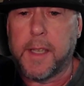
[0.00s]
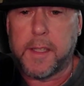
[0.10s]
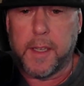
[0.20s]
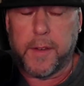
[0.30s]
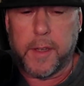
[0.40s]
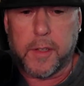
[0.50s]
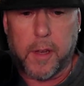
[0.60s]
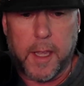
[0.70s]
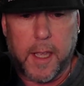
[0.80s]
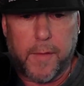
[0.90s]
that's it. That's
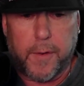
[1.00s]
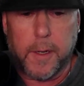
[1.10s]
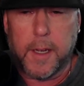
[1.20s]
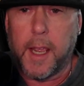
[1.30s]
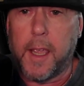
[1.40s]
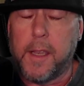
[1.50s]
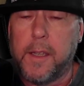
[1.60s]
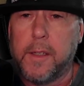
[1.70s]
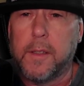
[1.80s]
all I got for today.